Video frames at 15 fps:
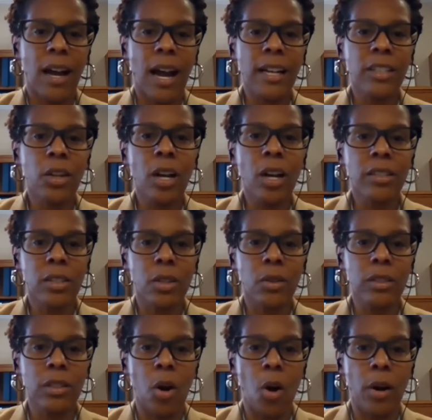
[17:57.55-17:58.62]
I
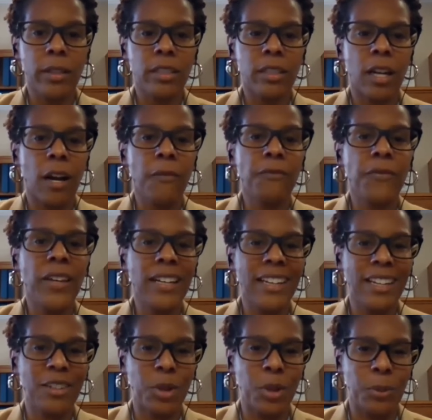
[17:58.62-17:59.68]
also launched
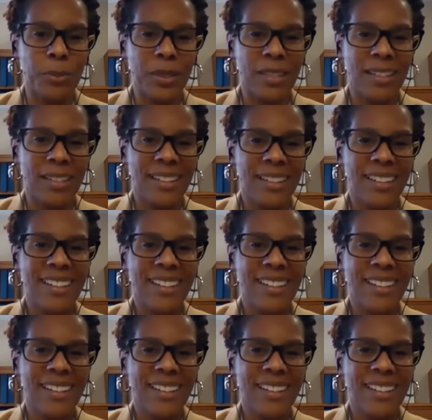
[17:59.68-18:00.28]
Affinity Groups.